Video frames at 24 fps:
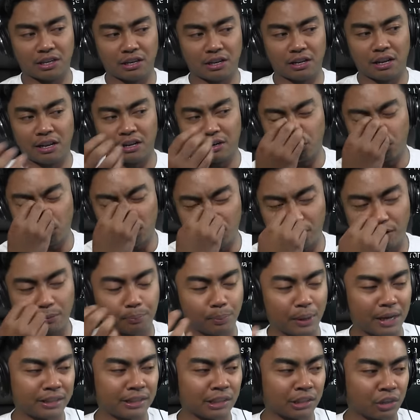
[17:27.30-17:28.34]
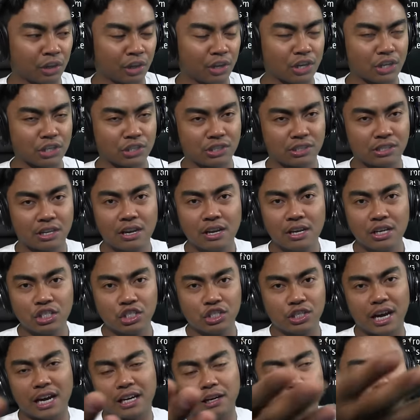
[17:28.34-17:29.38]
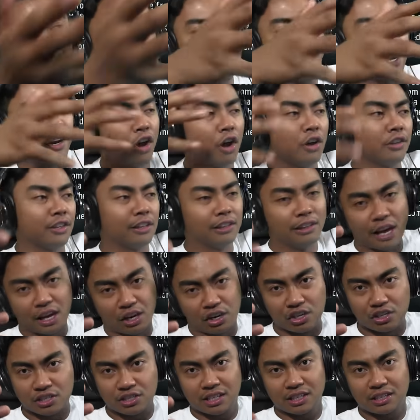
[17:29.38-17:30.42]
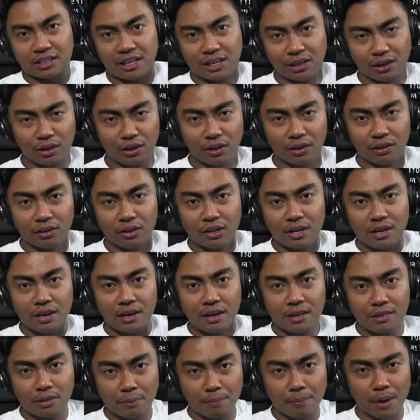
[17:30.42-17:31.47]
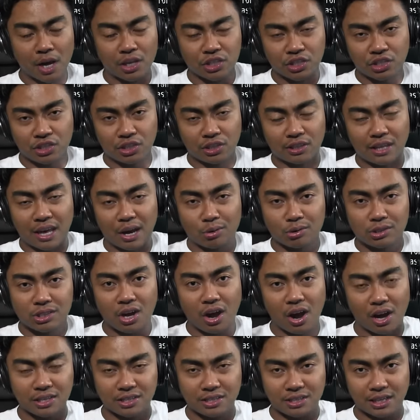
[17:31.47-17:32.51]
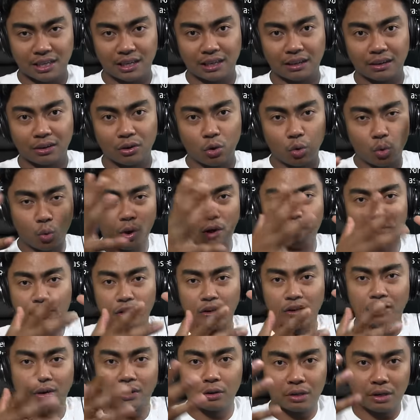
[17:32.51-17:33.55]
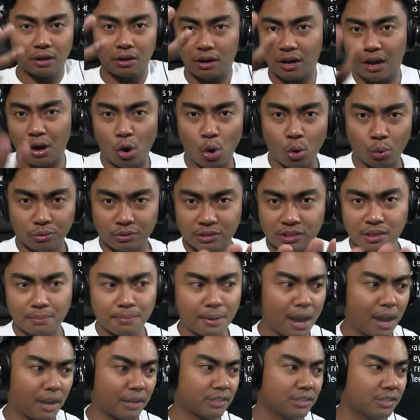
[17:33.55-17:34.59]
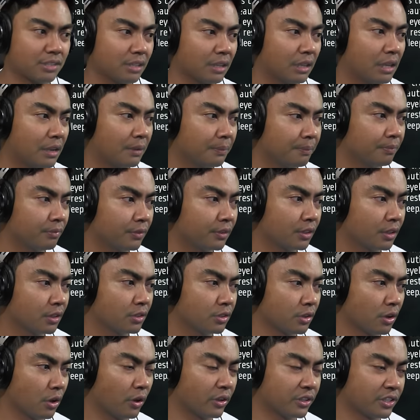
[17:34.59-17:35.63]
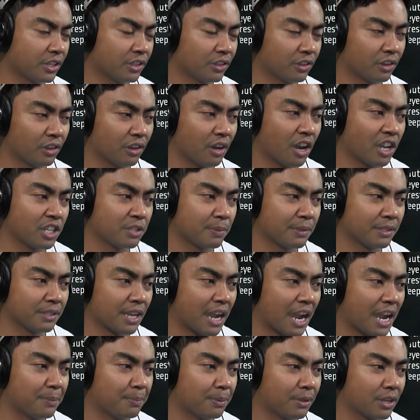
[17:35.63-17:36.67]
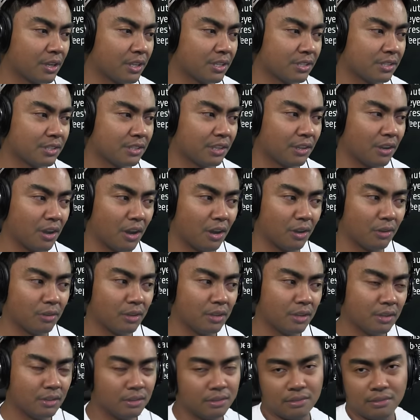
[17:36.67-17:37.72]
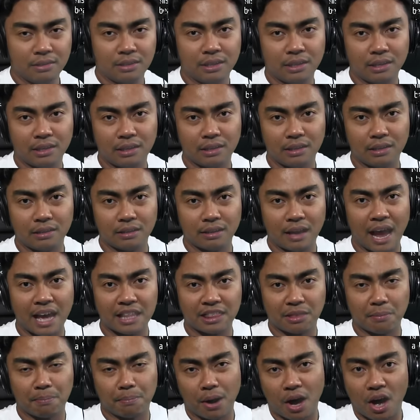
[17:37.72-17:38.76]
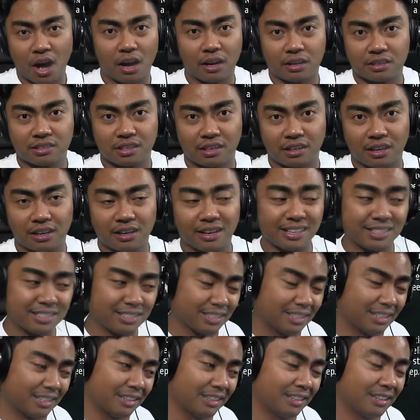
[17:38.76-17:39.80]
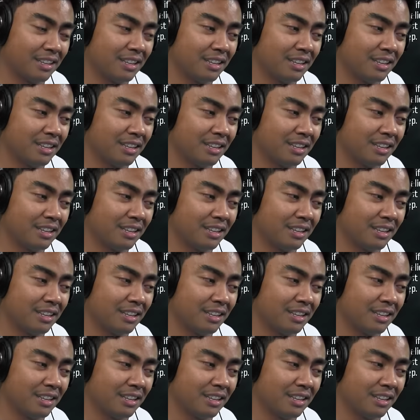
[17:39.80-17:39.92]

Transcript: And in order to break the curse, she had to find all the letters and kill the monster that was haunting whoever owns the box. So, it's either her husband died because, you know, he had the box, I guess, and